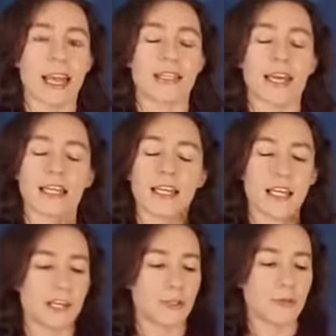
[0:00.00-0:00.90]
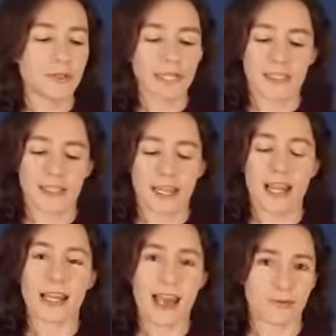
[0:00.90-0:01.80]
and then you need to
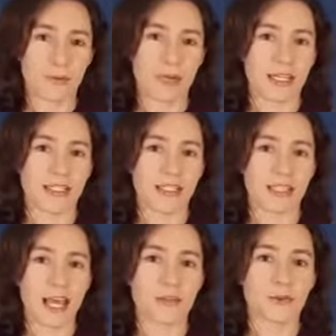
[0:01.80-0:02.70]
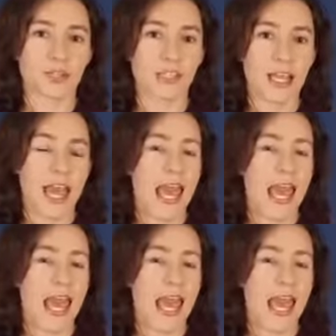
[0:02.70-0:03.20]
take everybody's schedule